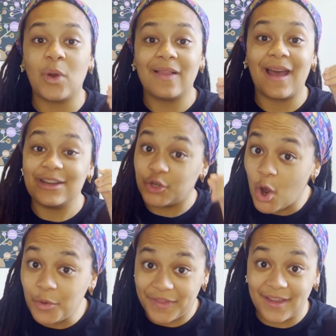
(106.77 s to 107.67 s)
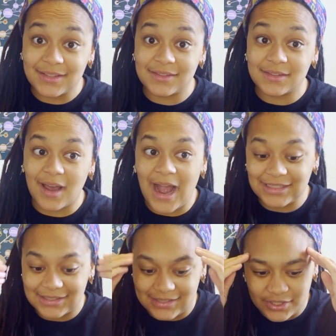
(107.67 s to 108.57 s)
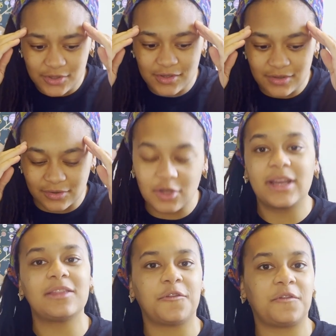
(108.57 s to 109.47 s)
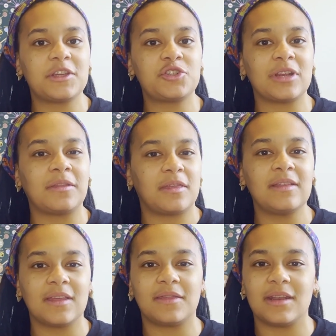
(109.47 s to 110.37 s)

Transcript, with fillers: while I know this, I still look at the fish and think that the